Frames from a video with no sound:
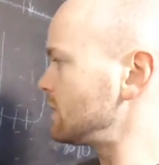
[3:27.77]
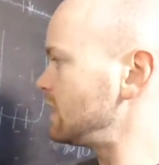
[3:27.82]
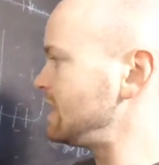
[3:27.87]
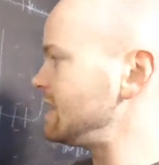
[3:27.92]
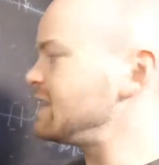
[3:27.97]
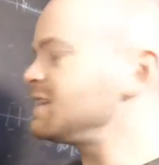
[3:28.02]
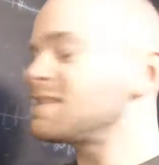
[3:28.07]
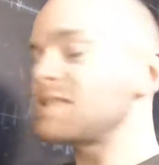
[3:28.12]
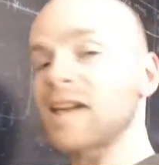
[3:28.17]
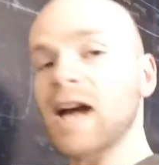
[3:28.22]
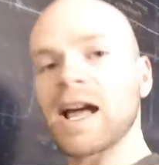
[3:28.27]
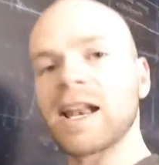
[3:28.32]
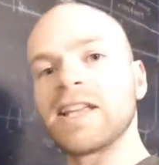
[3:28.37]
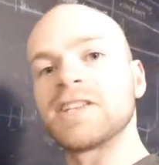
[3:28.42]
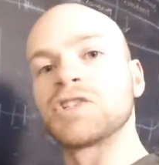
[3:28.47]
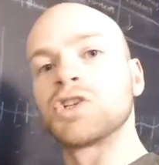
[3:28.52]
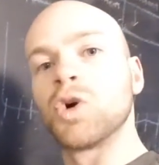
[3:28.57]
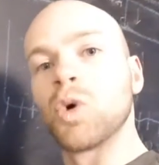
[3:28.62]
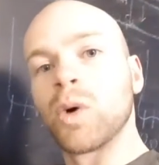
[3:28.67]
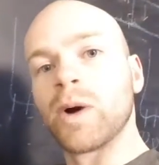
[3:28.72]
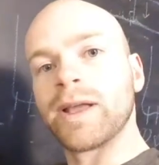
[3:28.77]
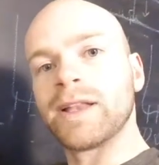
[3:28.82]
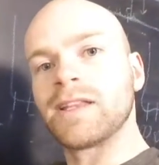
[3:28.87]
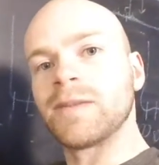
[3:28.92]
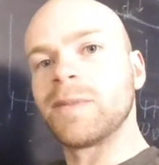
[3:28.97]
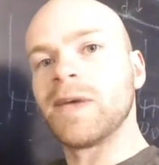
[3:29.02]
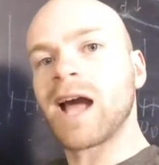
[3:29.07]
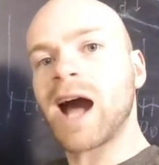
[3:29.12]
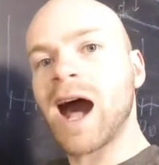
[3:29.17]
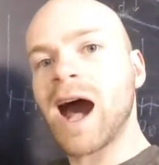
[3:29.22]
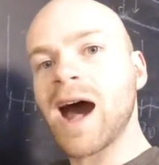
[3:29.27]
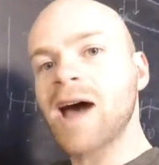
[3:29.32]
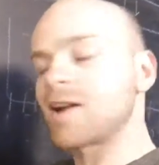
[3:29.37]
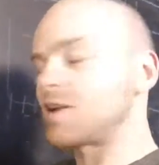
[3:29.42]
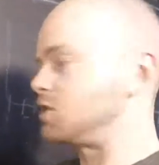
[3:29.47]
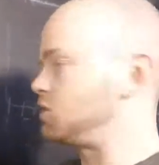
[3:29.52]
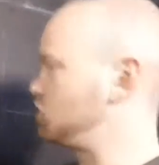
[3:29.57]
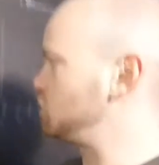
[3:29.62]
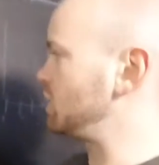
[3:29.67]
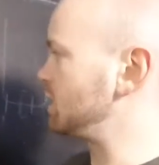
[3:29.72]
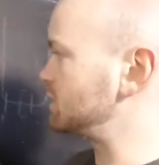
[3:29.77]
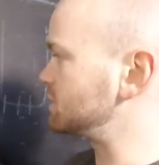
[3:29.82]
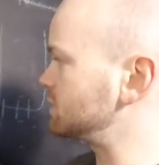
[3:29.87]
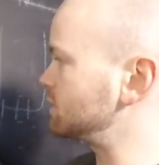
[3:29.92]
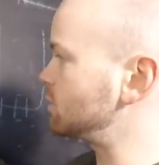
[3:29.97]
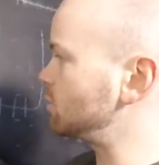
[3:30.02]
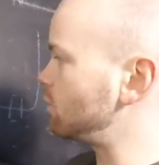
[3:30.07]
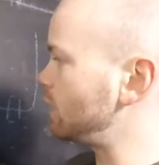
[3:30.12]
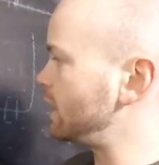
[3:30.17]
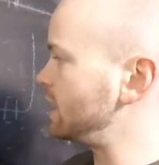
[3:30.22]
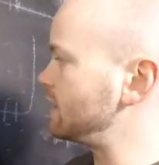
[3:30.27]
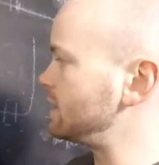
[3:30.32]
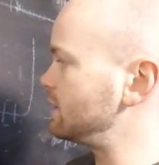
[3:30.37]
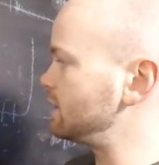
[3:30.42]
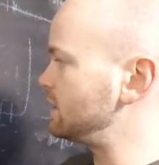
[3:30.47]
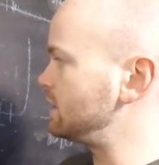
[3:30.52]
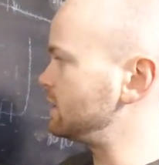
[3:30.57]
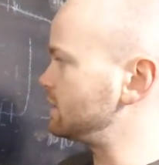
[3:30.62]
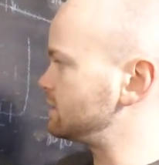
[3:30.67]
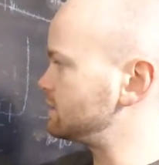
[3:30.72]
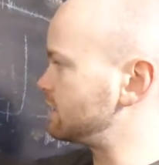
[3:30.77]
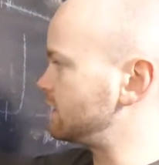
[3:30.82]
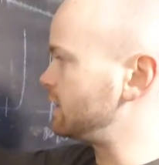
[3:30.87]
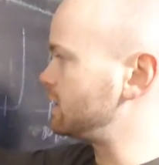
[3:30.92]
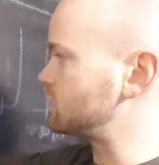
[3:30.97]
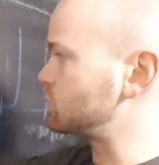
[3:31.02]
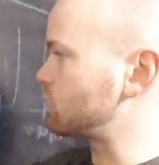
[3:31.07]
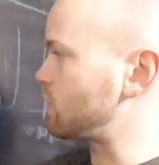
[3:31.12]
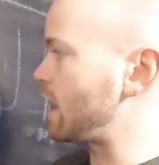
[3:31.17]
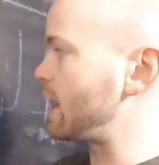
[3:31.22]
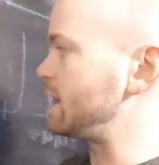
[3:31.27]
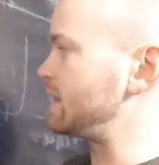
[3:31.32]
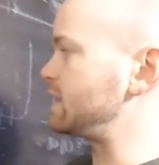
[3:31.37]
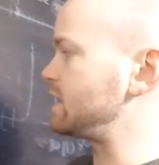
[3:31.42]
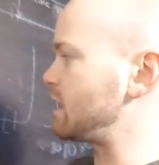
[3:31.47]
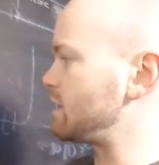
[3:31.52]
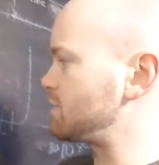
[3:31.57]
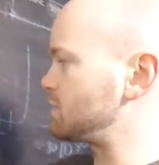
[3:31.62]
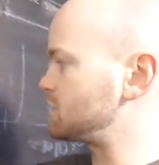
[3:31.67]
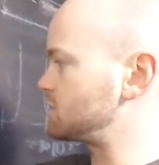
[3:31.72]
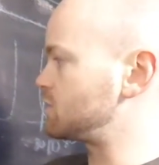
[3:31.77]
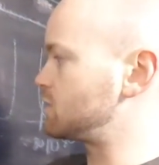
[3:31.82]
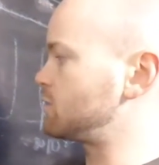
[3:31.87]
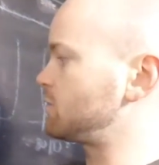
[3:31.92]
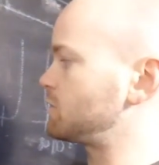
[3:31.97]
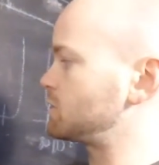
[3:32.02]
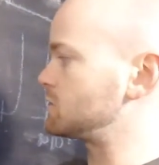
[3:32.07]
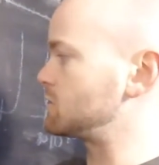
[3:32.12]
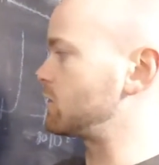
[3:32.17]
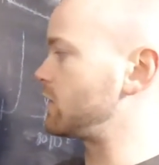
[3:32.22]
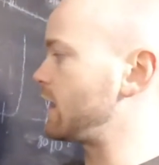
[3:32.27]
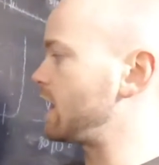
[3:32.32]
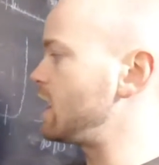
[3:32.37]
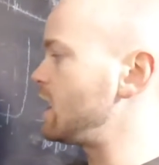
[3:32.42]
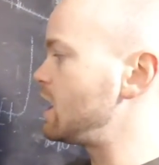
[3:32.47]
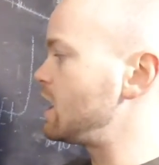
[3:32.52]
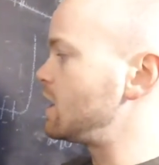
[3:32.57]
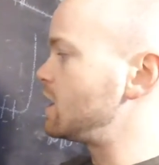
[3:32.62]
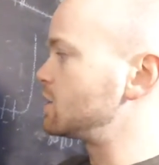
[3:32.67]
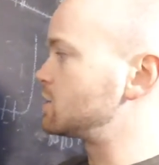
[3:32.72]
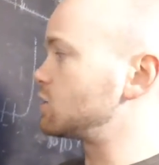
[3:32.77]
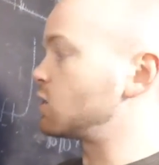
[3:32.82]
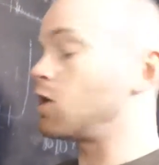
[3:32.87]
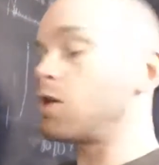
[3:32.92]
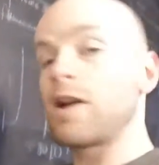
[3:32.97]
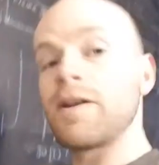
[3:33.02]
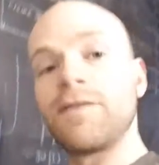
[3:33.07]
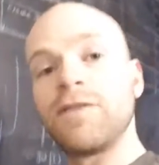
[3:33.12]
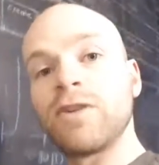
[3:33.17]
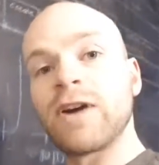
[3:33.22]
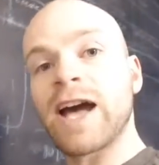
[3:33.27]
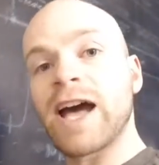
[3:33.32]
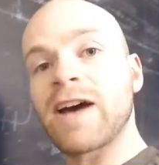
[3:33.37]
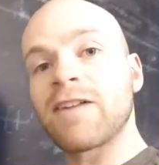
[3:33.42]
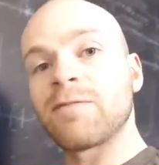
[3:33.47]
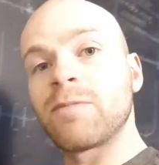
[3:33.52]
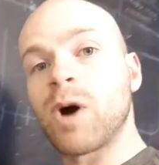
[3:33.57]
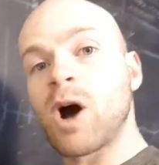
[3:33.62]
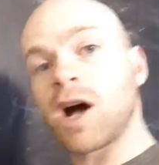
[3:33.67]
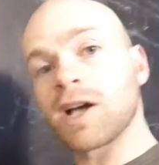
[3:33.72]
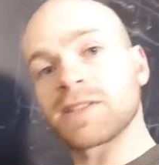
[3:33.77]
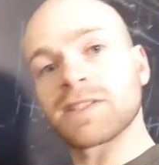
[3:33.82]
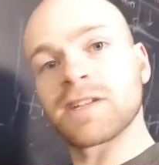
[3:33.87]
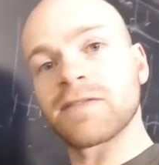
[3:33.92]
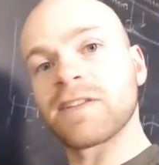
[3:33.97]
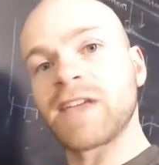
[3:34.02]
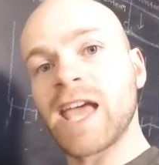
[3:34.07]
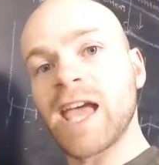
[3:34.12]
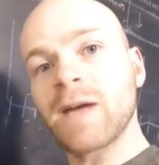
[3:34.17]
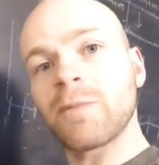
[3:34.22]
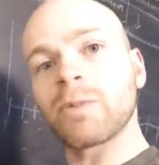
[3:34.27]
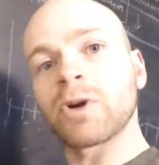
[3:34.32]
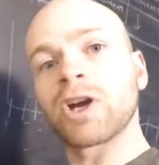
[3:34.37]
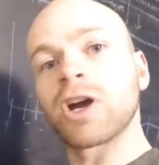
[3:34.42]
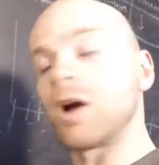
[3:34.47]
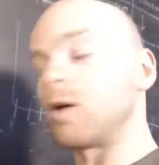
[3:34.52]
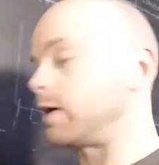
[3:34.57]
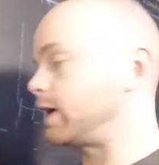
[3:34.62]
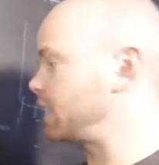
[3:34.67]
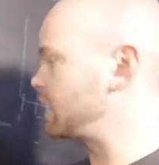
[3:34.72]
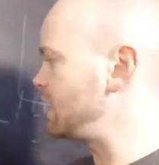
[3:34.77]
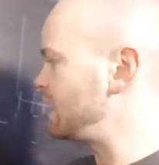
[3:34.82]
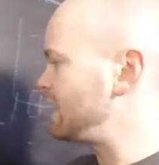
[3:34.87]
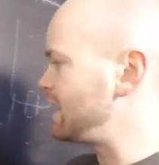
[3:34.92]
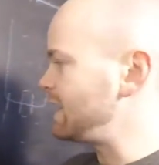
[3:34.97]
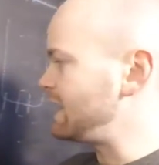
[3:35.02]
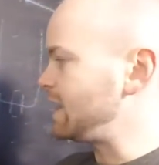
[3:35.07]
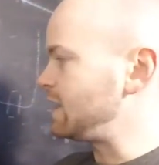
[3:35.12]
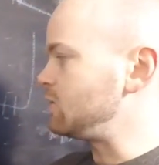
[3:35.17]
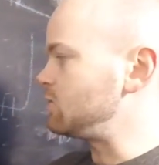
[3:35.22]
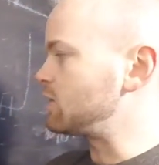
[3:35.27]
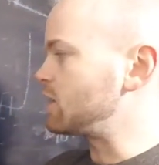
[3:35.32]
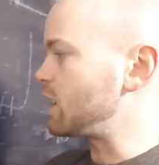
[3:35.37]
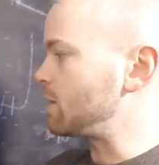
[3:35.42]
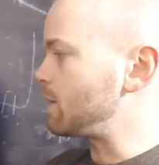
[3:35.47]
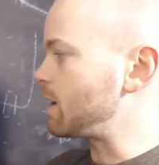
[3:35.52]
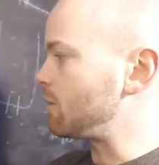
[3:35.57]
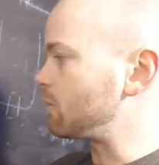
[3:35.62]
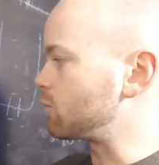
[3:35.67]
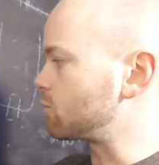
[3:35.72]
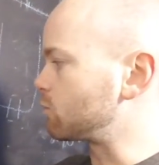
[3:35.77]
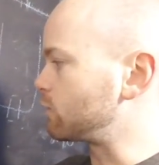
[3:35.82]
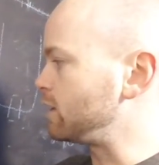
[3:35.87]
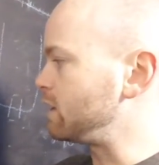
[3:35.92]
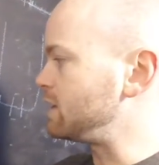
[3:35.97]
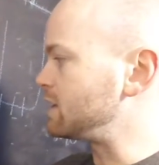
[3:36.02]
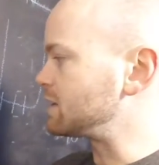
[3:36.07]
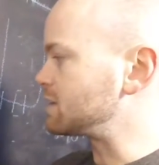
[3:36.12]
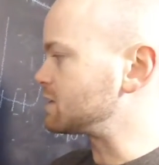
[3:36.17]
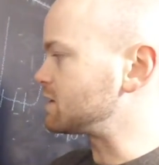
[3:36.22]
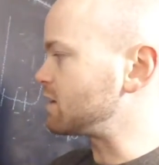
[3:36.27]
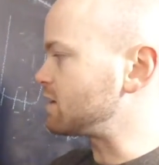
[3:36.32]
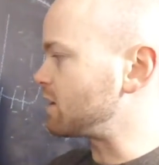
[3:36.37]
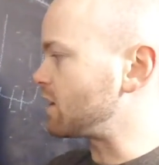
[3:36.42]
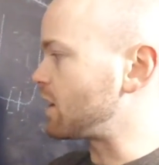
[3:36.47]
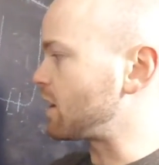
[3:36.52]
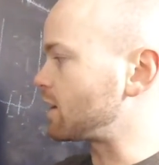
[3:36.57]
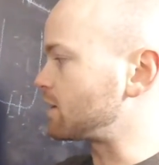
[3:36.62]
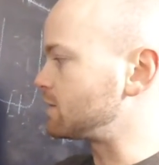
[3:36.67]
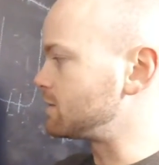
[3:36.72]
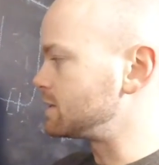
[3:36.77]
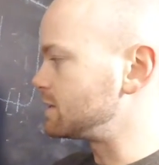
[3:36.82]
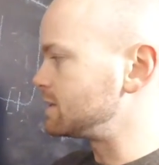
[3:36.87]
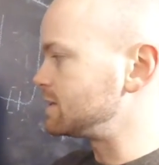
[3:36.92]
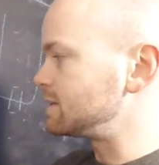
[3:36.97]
inside is going to be hotter just to the way it is riding down the surface, okay? So if you have positive camber going and you come out with readings that are